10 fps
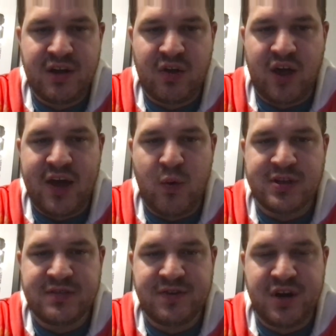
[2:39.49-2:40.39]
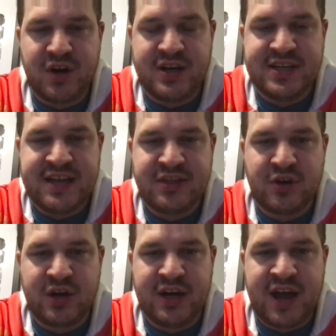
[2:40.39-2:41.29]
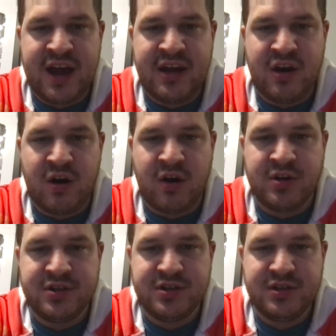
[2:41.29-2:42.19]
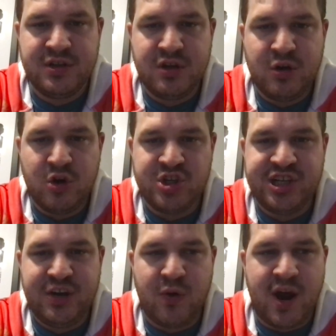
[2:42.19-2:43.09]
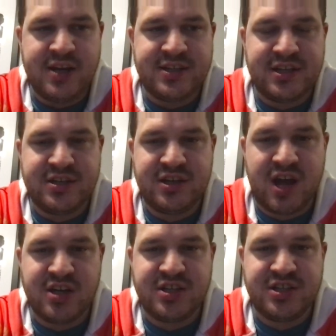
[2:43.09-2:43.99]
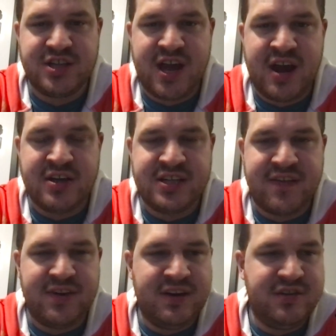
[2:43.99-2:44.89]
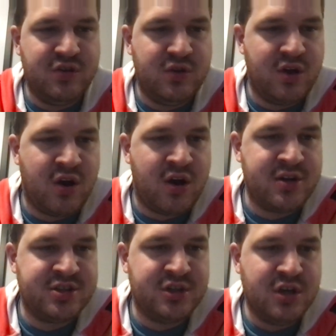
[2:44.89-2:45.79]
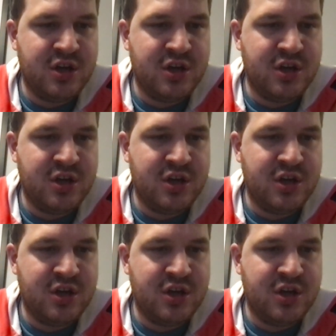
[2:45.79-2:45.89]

Clyde wasn't very good as he had 39 yards. Rashid Rice has a touchdown and 72 yards.